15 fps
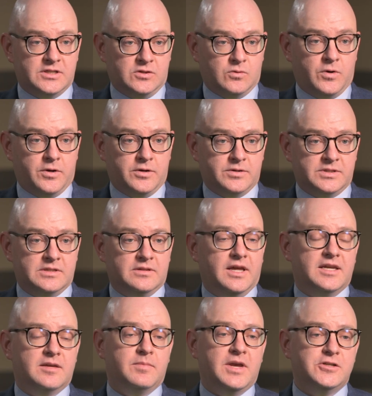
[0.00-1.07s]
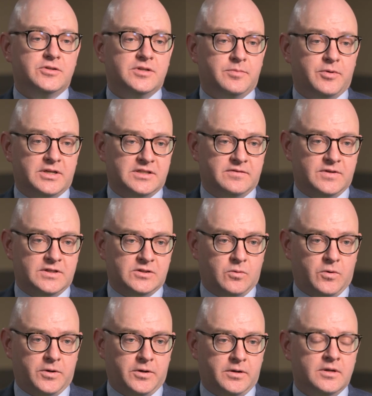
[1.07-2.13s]
disorders like major depressive
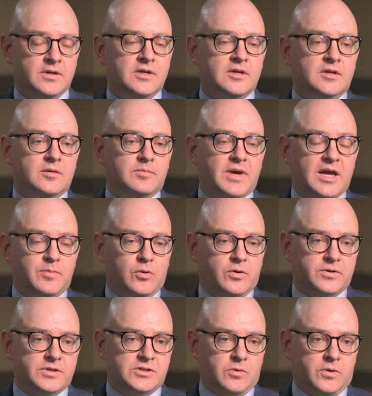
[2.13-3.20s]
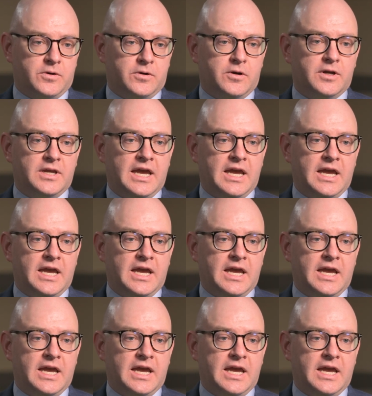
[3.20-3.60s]
disorder, bipolar disorder, or